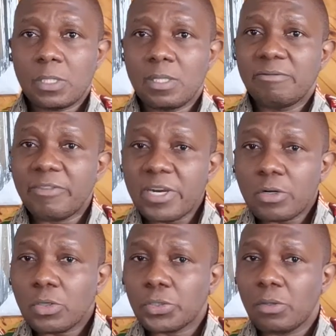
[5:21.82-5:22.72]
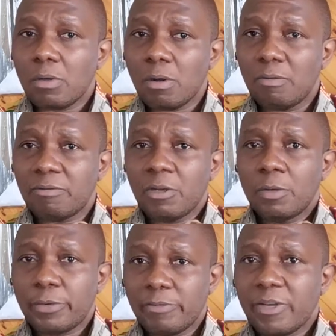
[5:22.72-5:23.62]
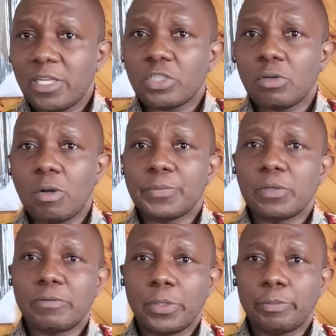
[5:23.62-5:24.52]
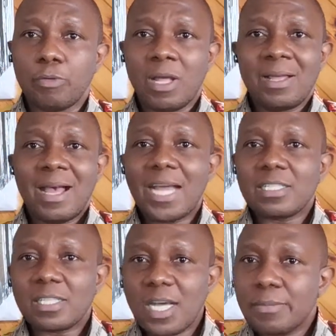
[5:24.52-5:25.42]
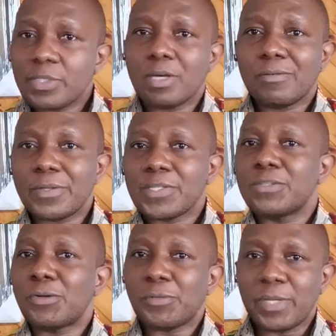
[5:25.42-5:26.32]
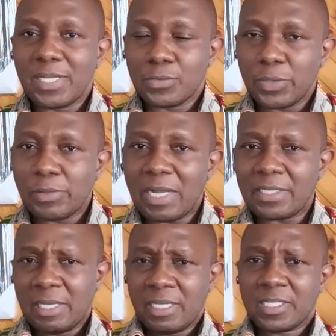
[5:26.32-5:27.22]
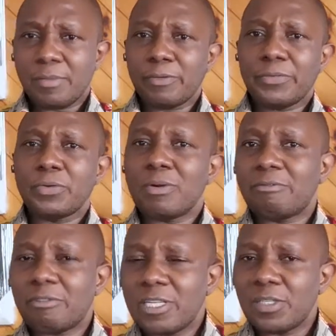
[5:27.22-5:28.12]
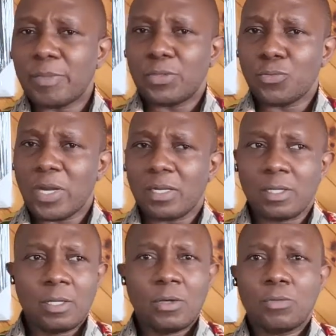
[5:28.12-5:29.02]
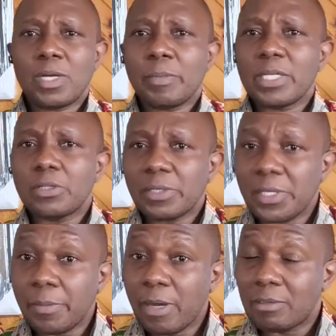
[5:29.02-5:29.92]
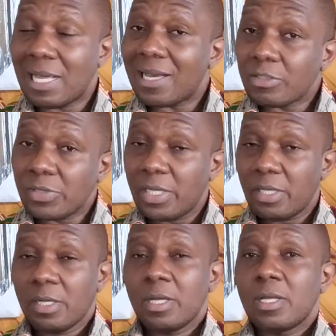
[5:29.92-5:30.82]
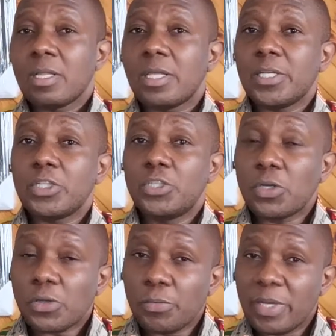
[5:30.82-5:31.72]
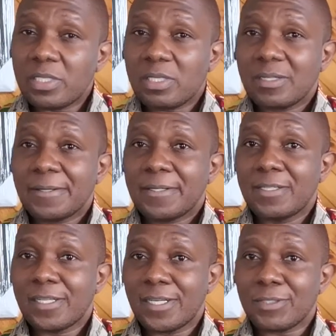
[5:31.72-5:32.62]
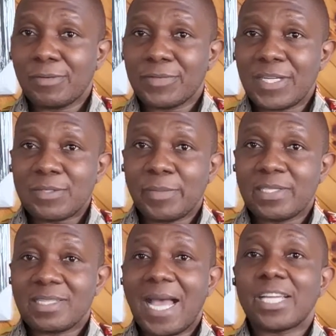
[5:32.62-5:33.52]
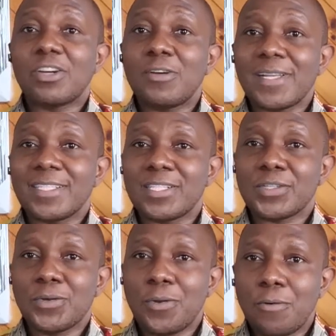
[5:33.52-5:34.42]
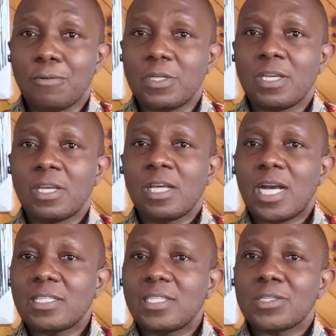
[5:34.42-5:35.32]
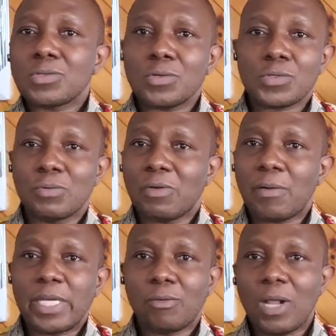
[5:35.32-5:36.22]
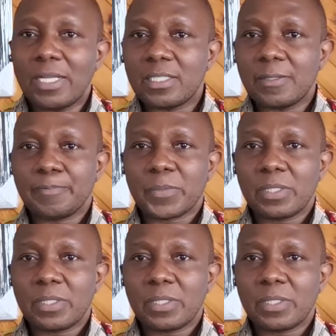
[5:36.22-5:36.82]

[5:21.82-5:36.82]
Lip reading: The very notion of preferential option for the poor. And it comes out of this document as well. And some of you who have read it might wonder, what am I talking about? Actually, the document, Declaration of Sentiments, acknowledges God as the source of our equality.